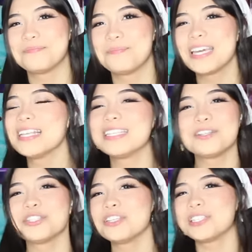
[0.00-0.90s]
Because
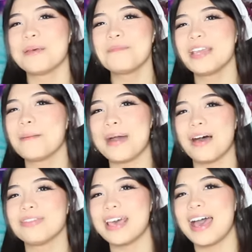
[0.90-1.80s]
there's just something
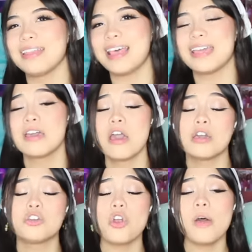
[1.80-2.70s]
about that, like,
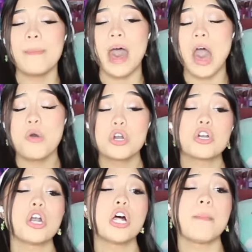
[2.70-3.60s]
girl power,
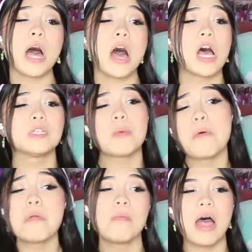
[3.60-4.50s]
girl boss,
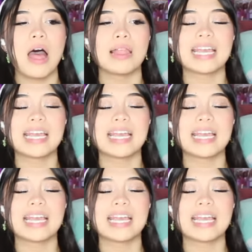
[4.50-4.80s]
blah blah blah.